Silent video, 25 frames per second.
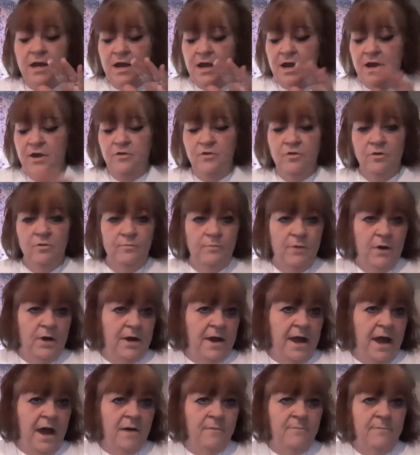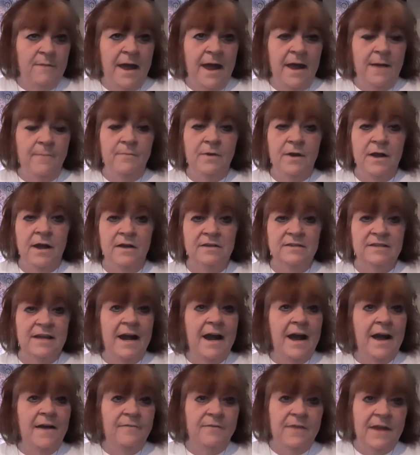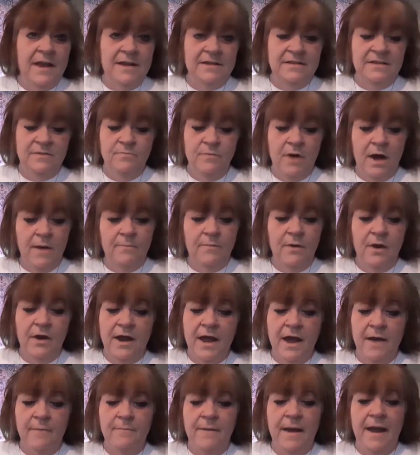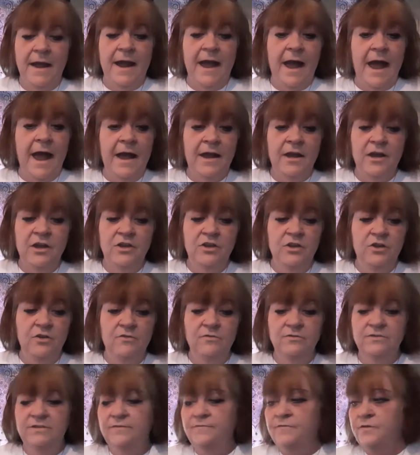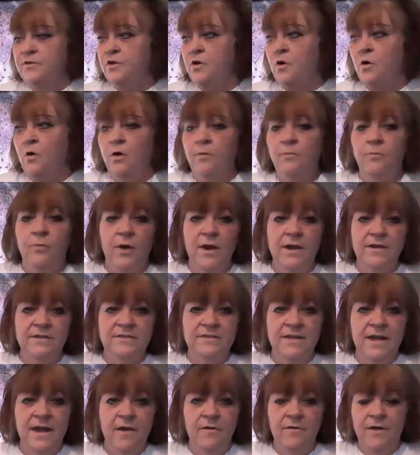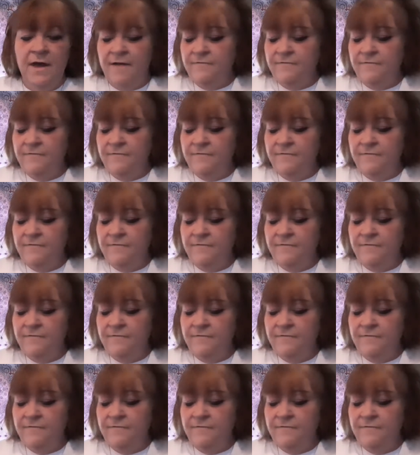in your bug out bag because I got things in my bug out bag I can use if the car breaks down.